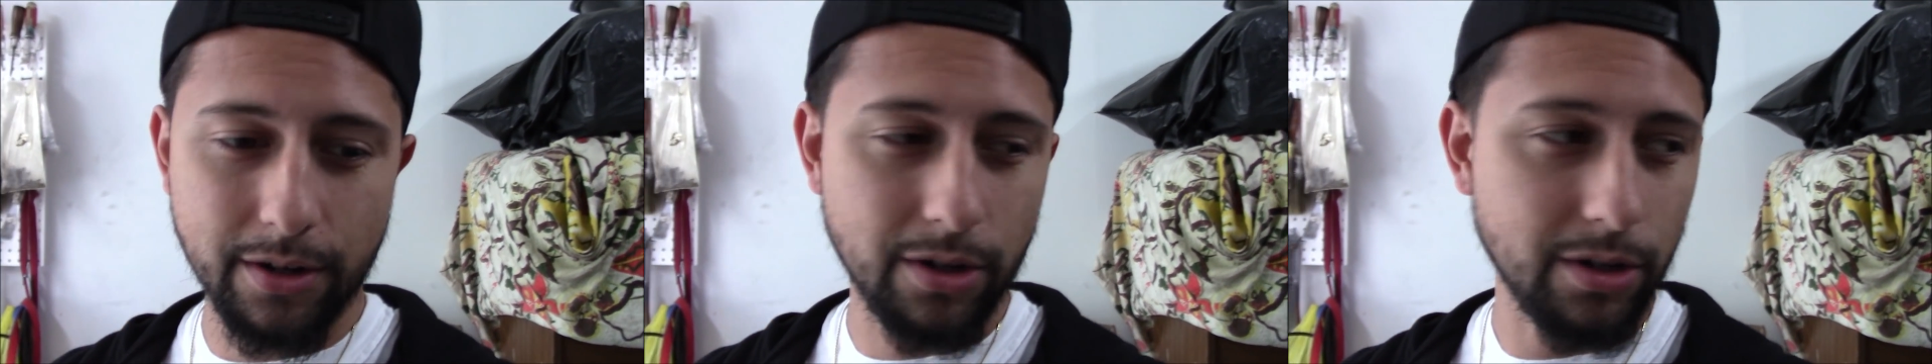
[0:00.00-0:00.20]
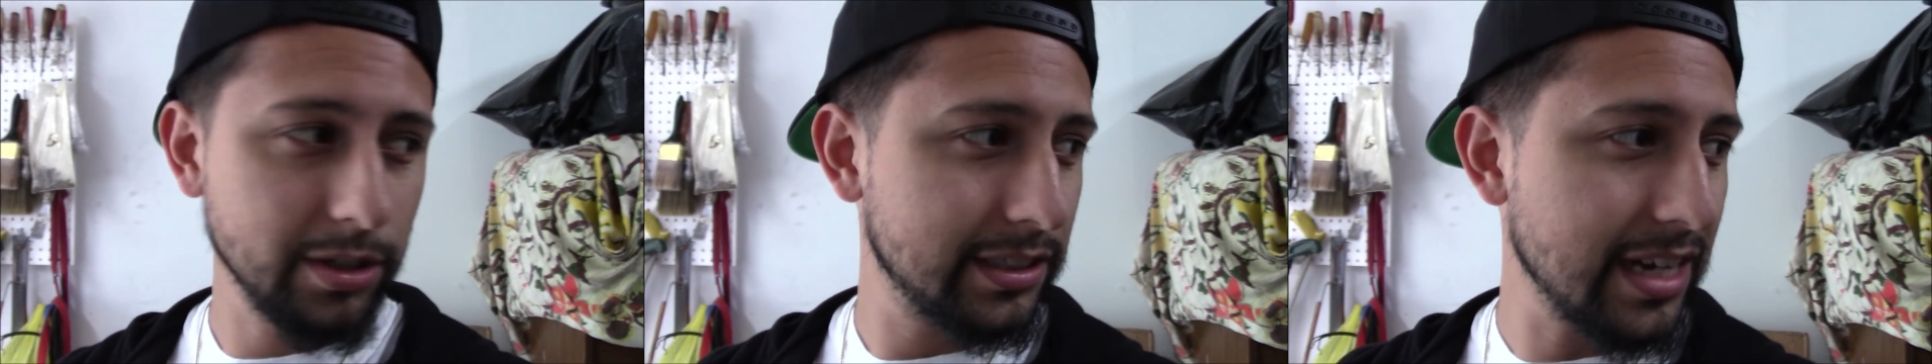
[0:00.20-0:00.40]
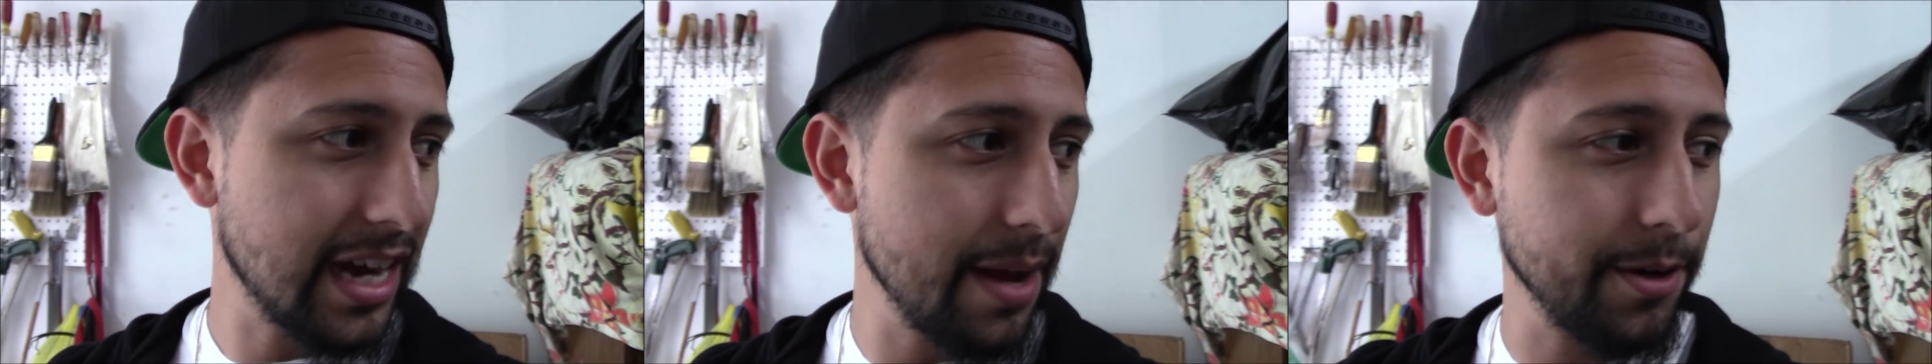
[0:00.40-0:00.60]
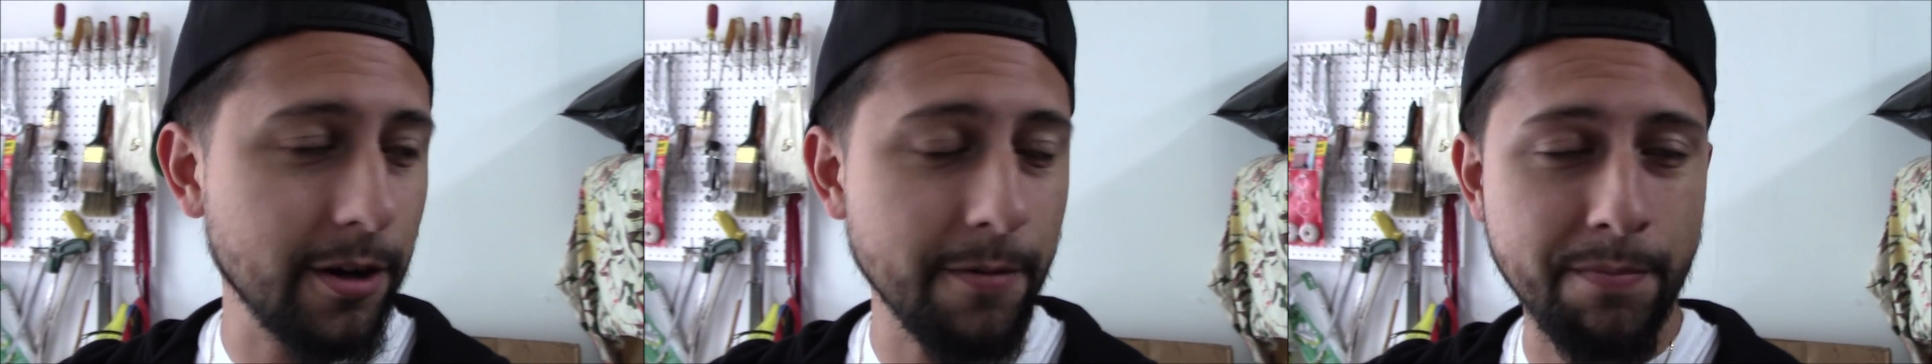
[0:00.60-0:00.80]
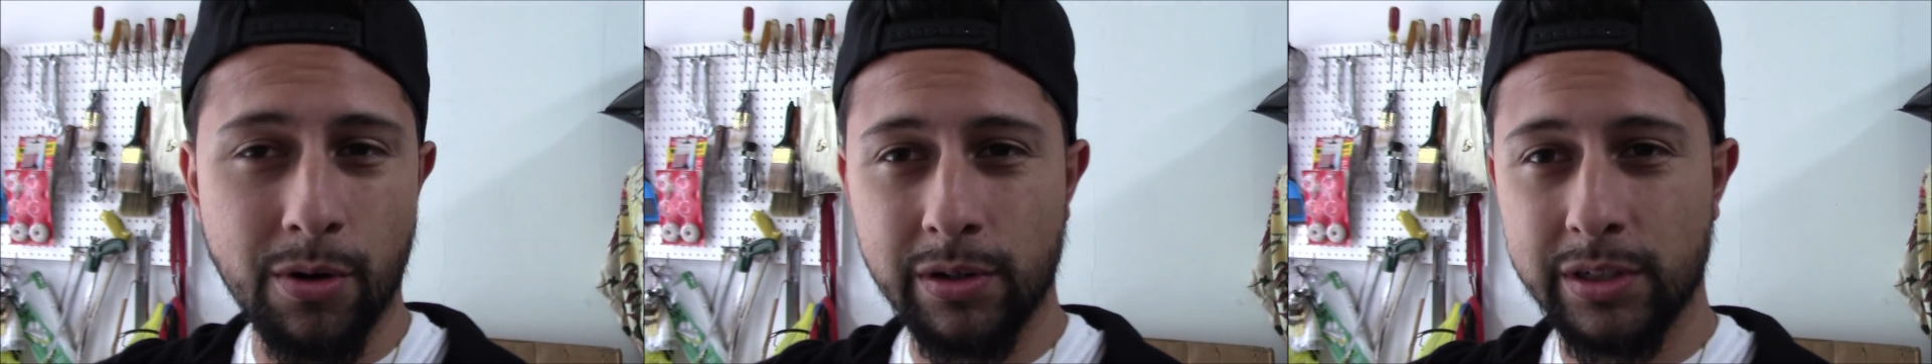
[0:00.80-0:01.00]
All the timing
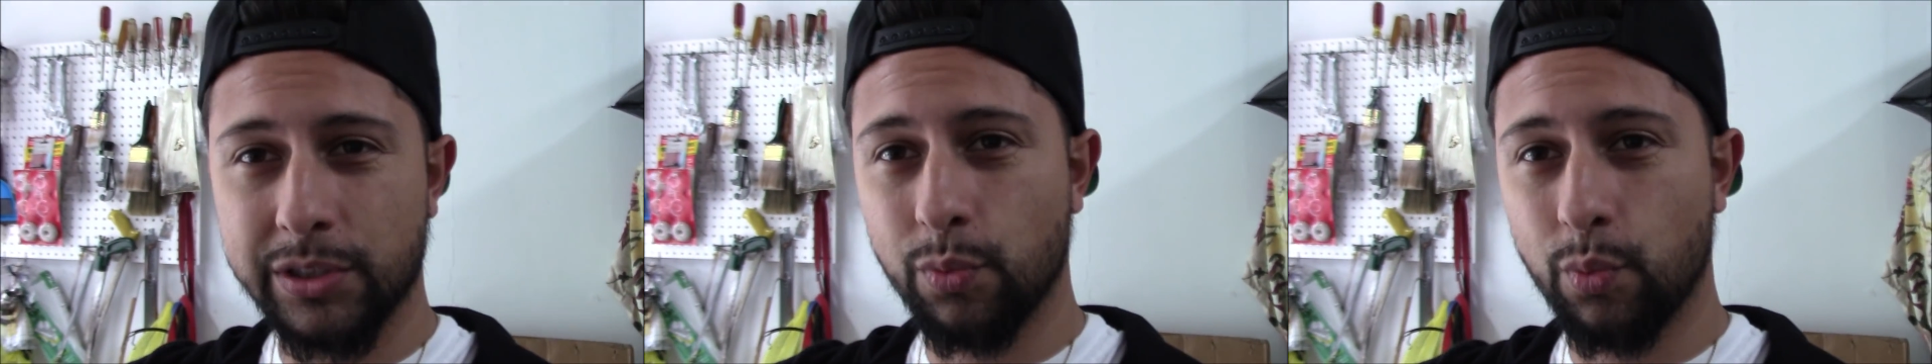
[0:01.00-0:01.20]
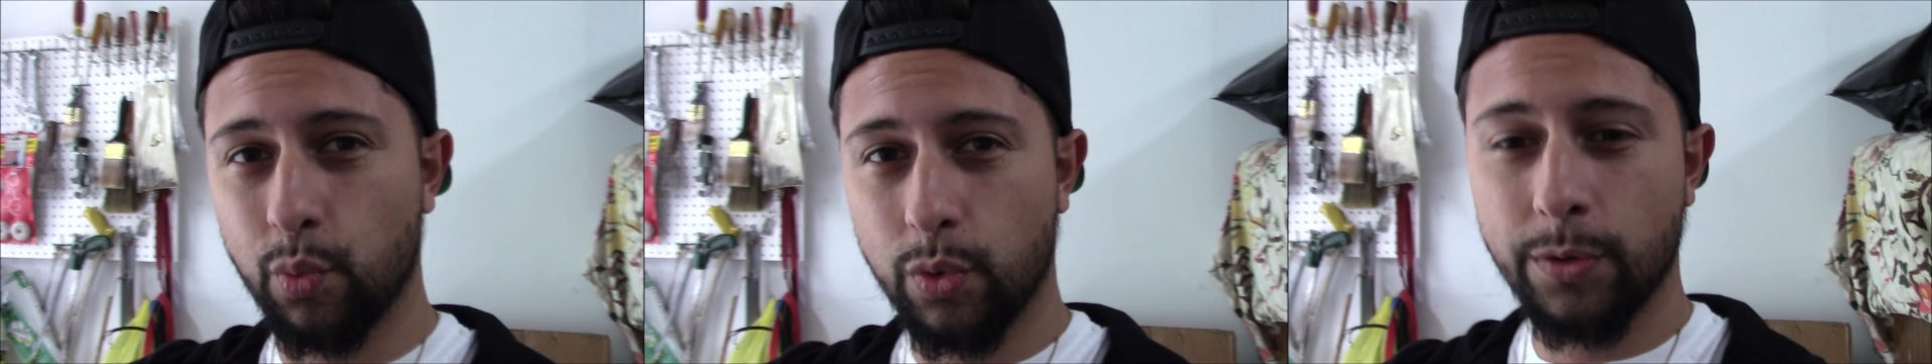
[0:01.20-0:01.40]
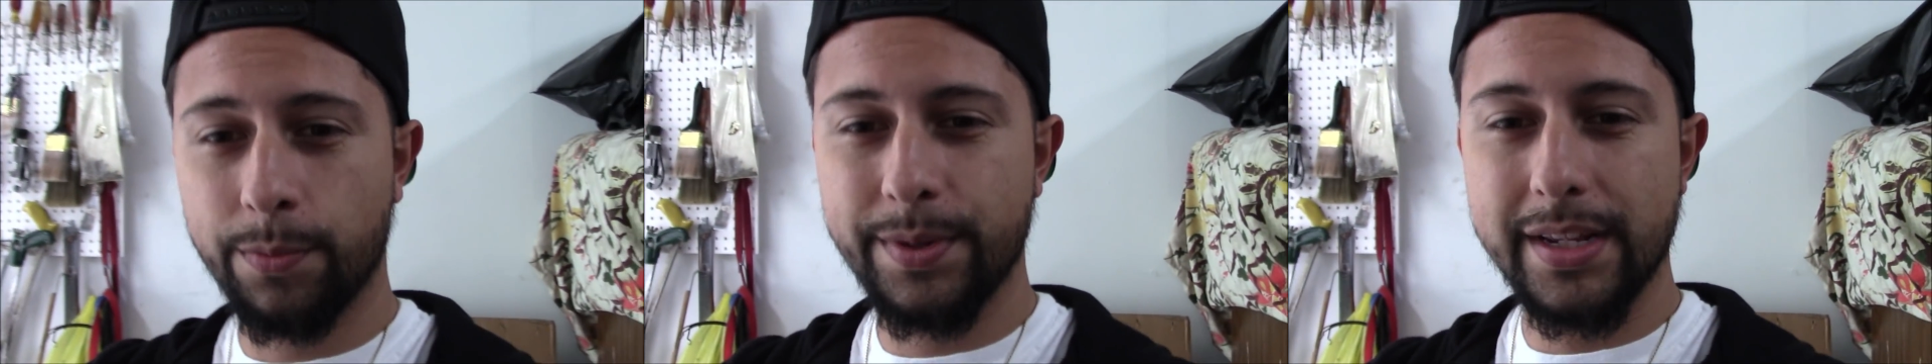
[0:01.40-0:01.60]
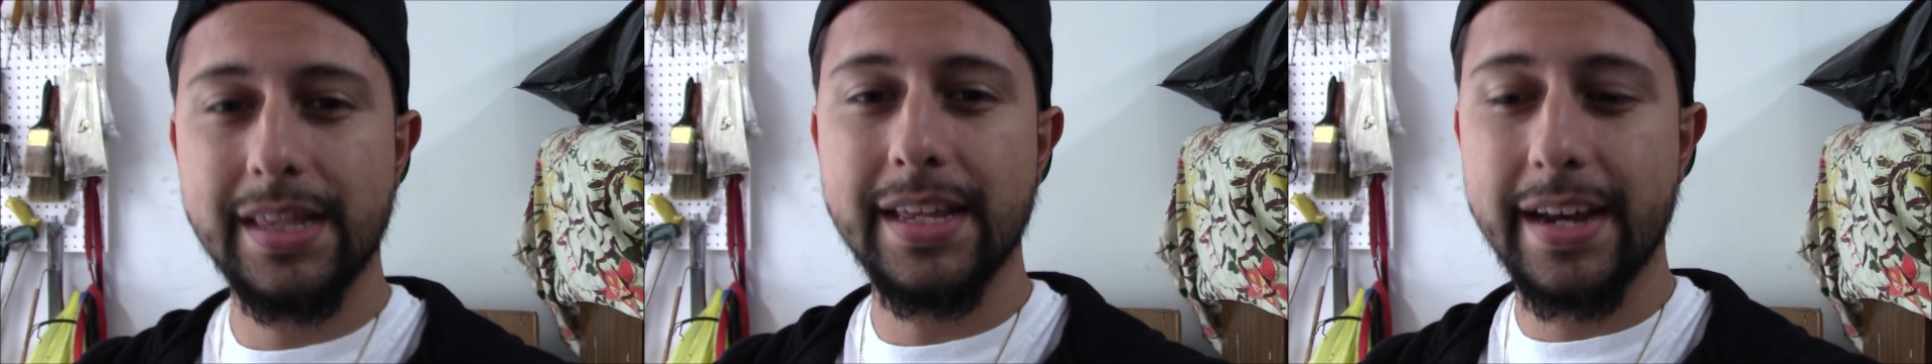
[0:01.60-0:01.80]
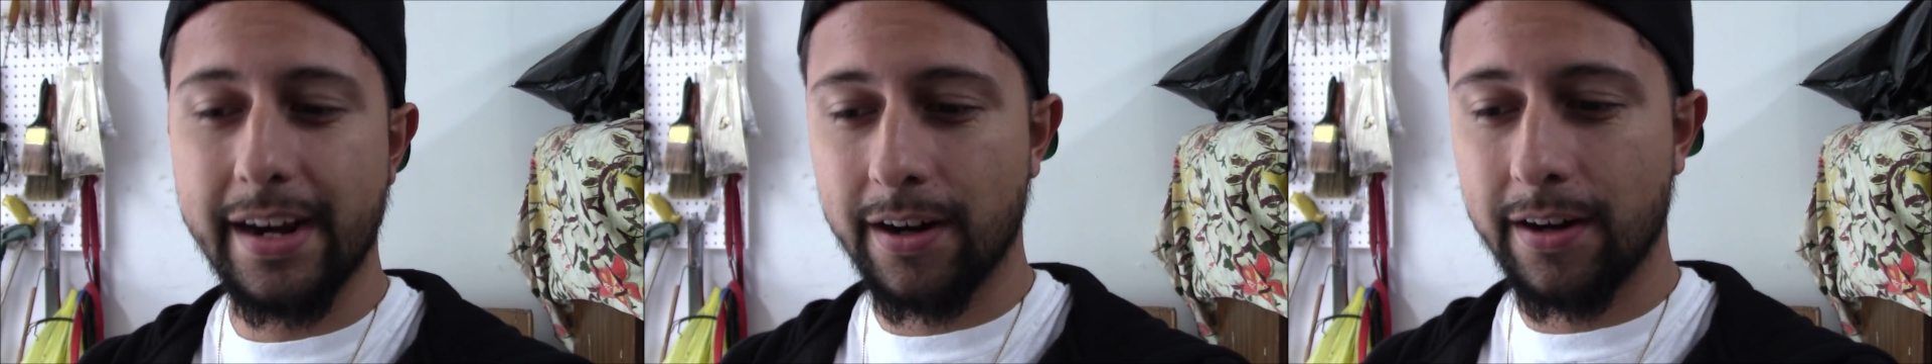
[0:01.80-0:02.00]
components will be
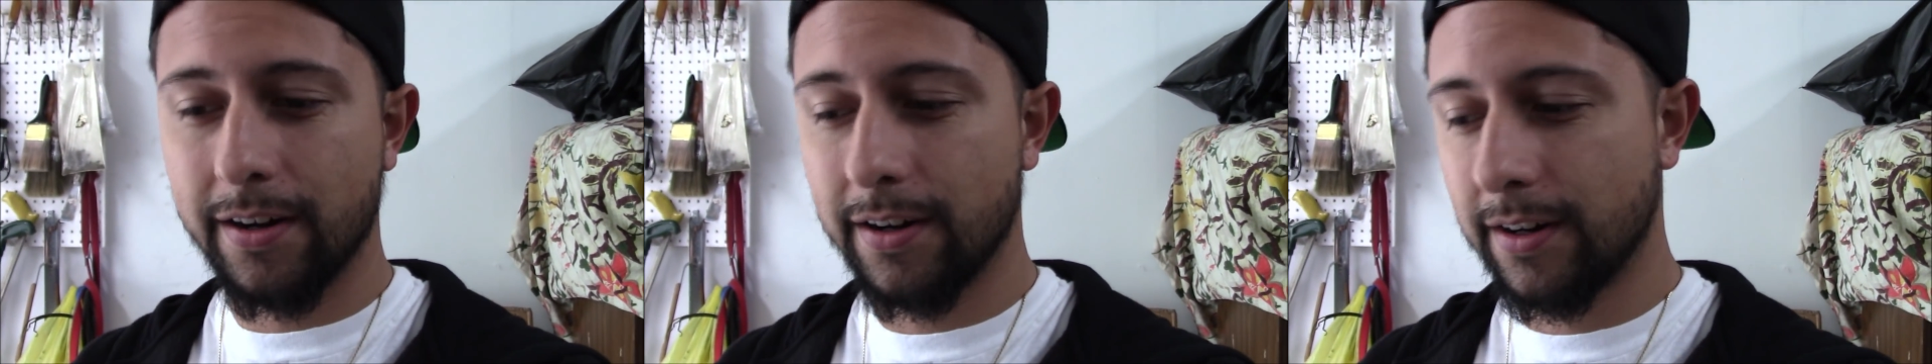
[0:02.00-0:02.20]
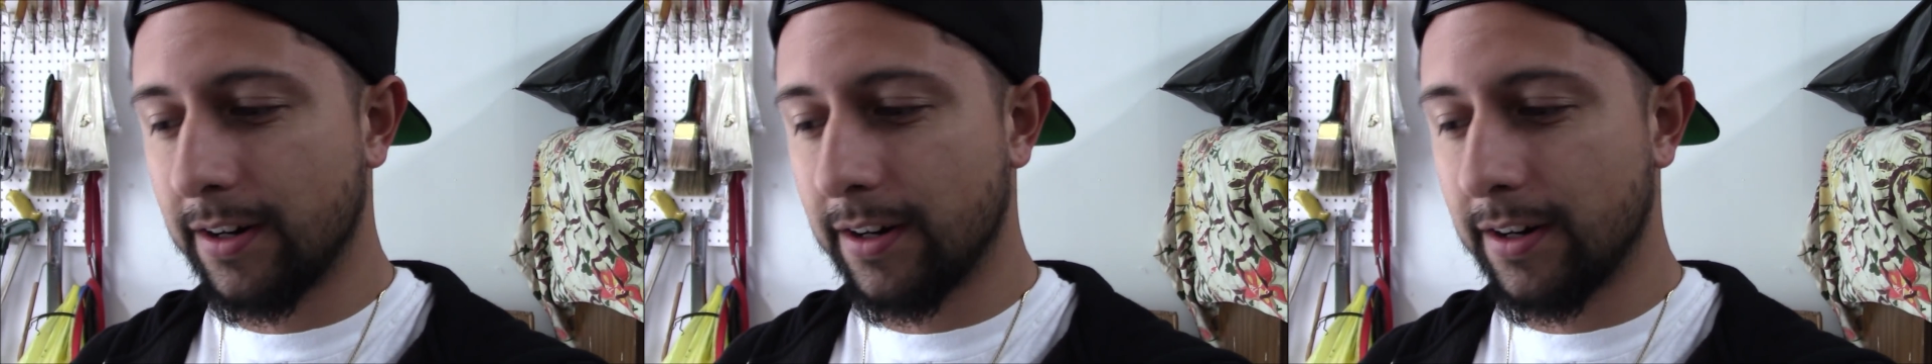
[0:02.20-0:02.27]
there.